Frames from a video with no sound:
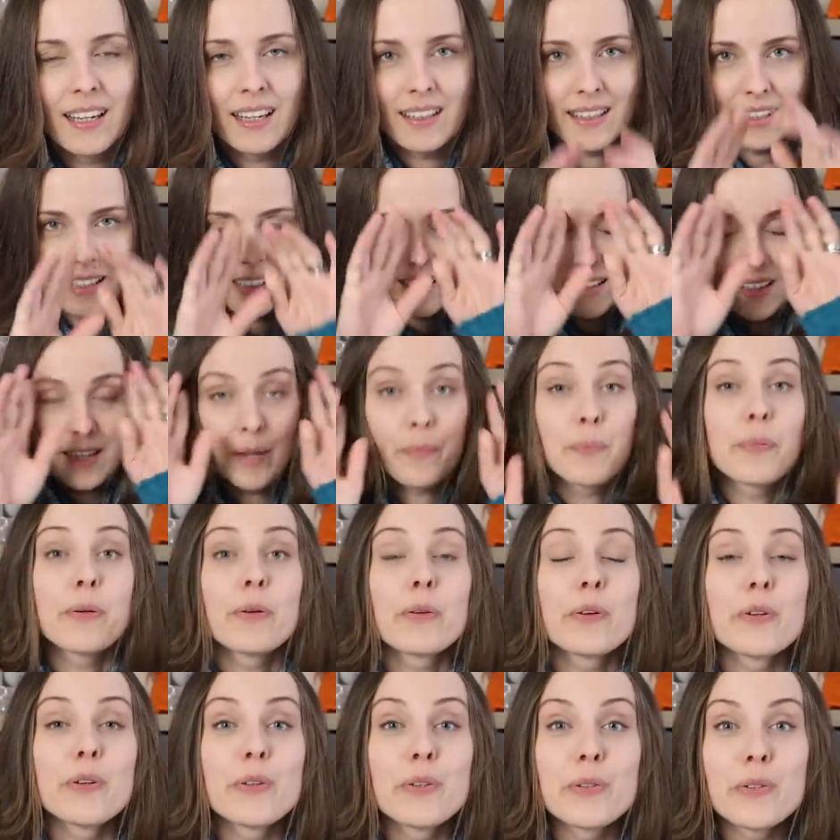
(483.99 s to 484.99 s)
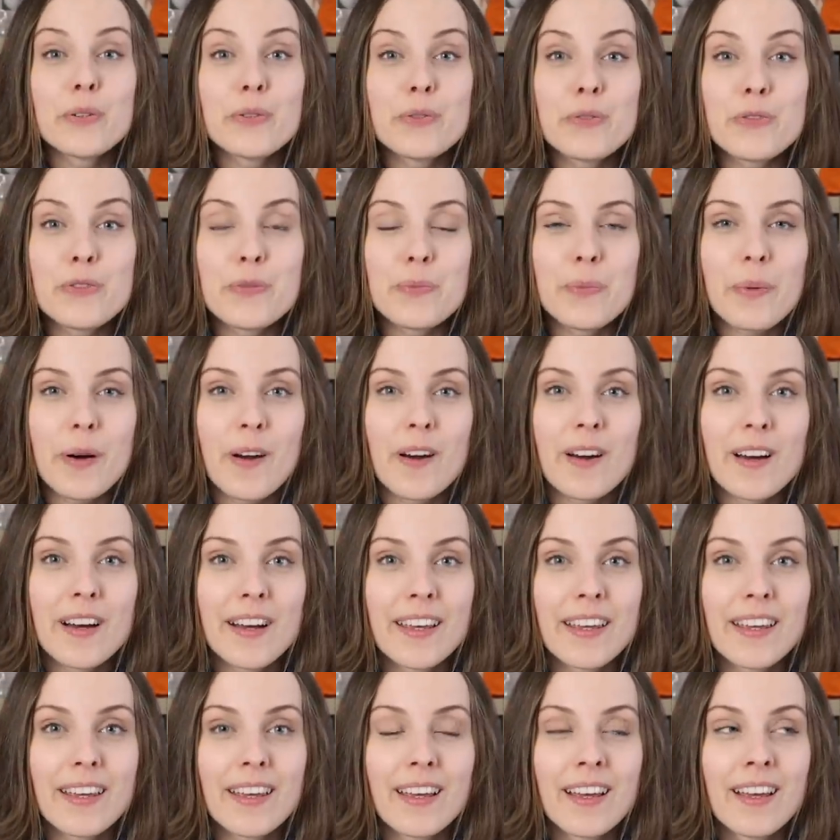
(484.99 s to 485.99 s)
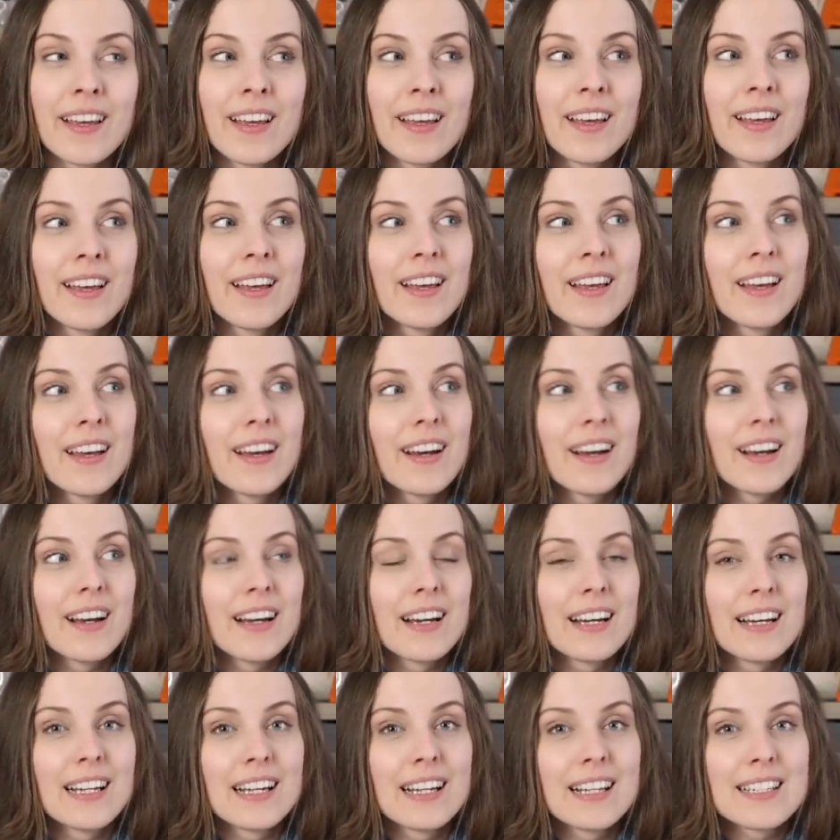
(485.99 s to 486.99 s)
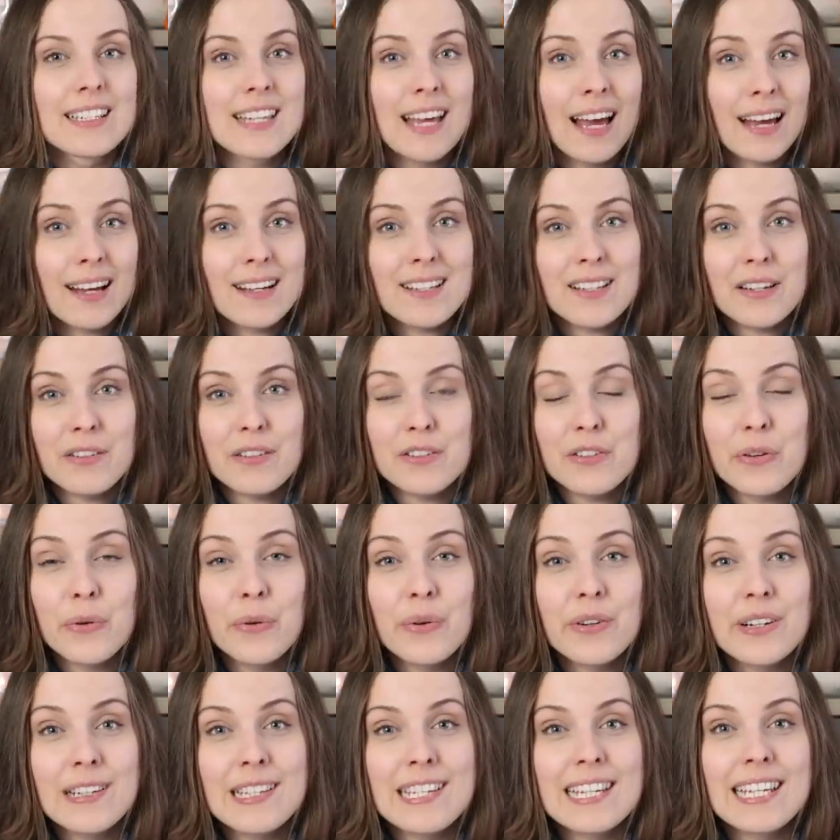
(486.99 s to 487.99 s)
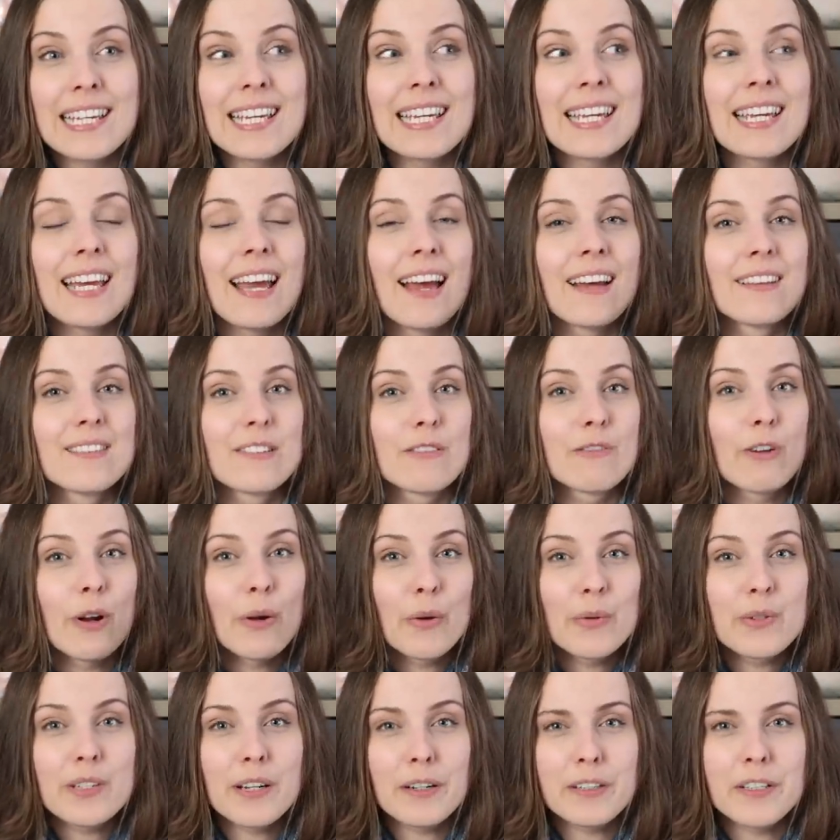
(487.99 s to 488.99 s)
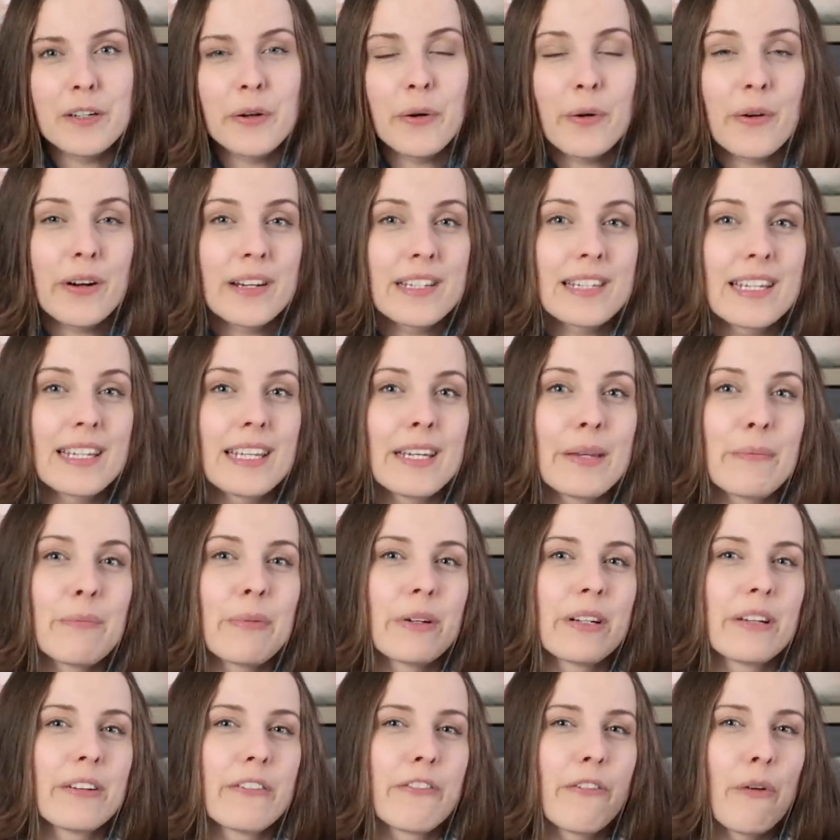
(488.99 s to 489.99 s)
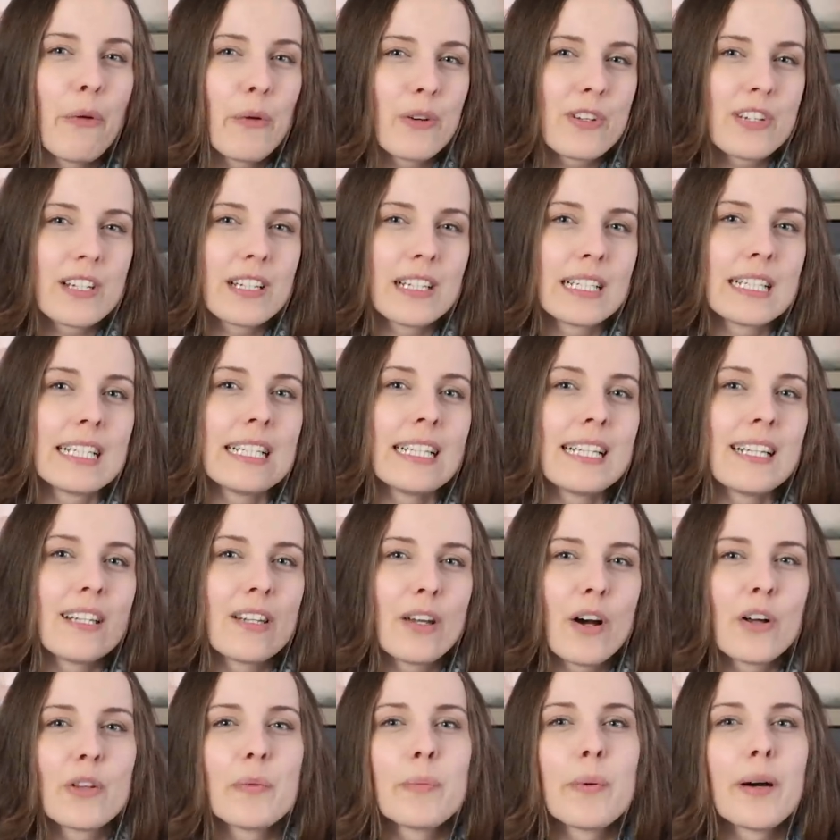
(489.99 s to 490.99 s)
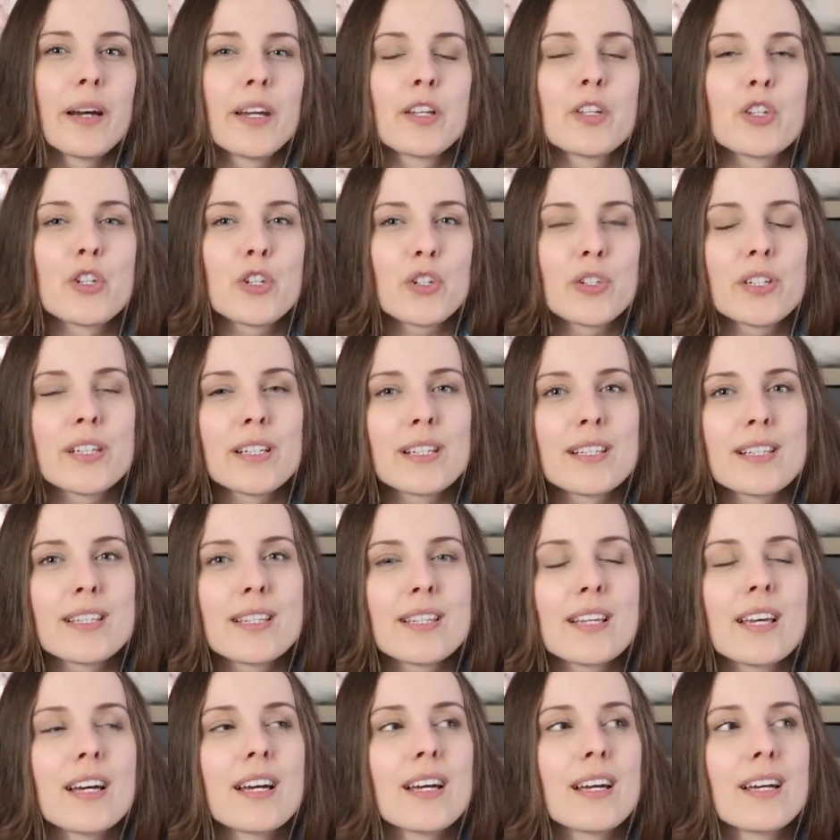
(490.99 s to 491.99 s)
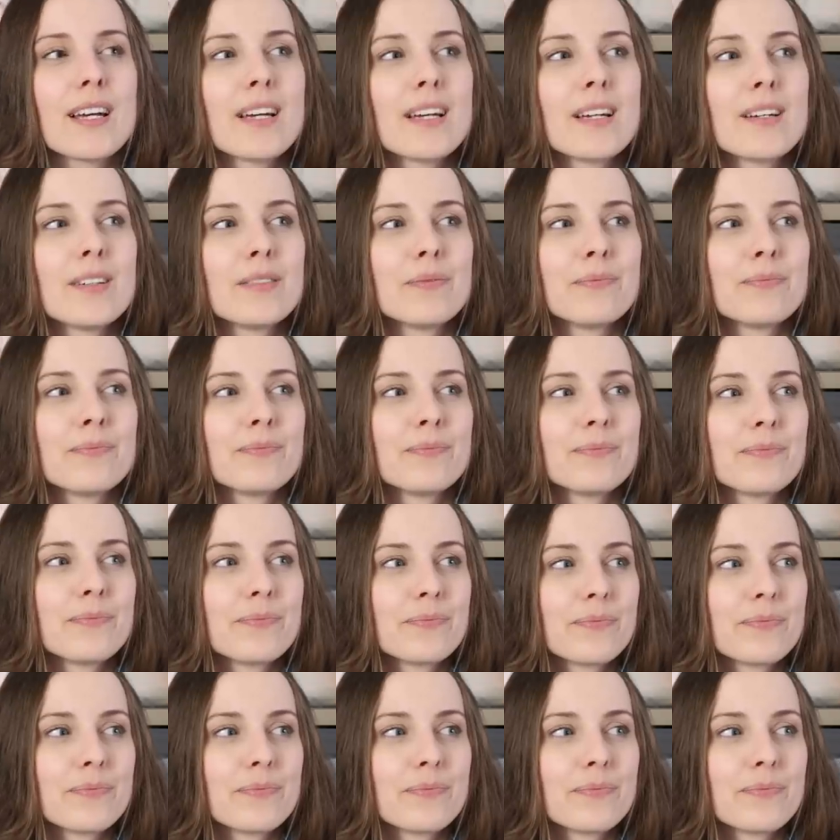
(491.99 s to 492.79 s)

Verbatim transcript: Yeah, approved by uh, tax authority and the roads authority, but unfortunately not by insurance um,